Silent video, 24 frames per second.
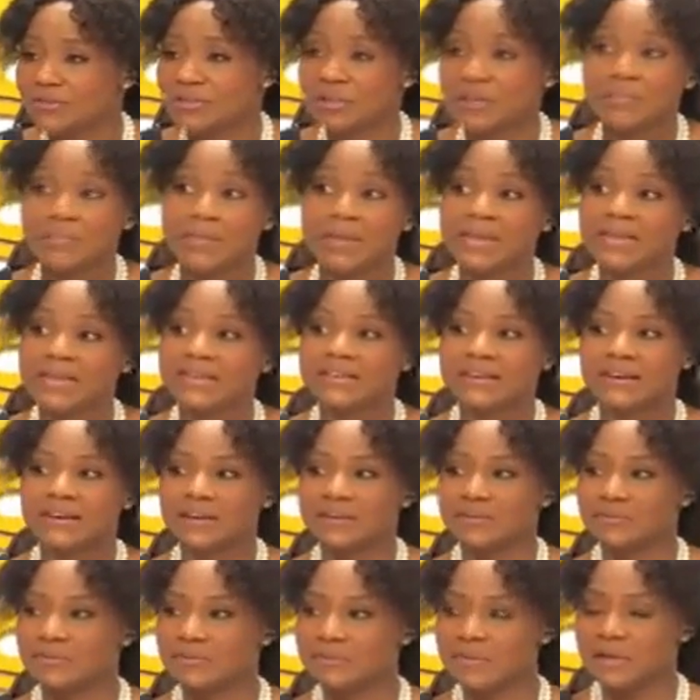say many
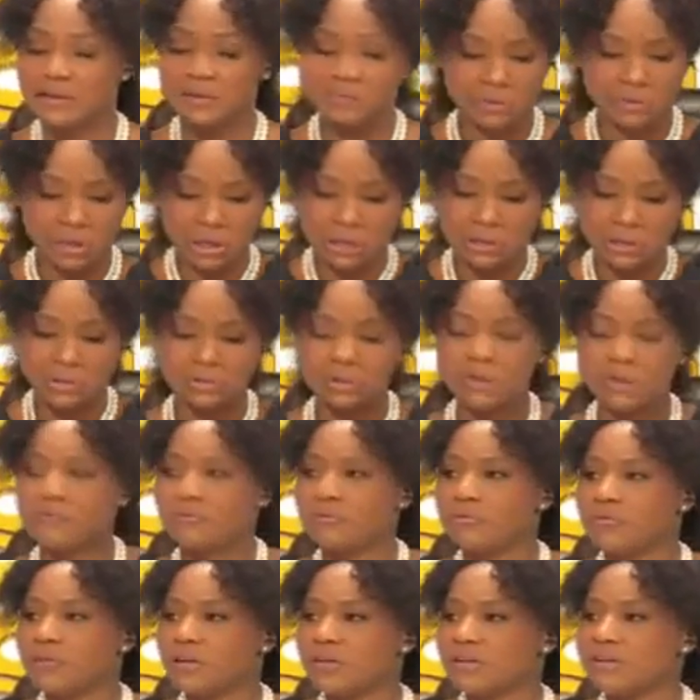times that, okay, if
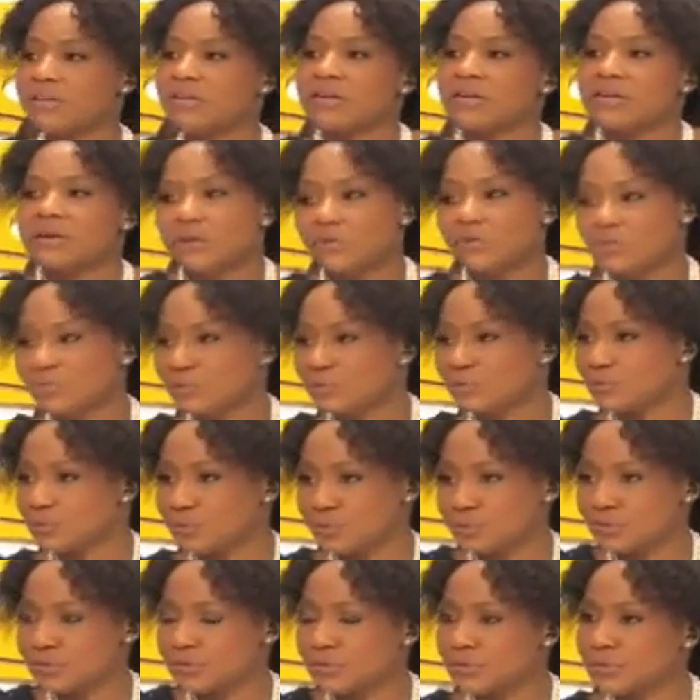you think it's illegal, go to court.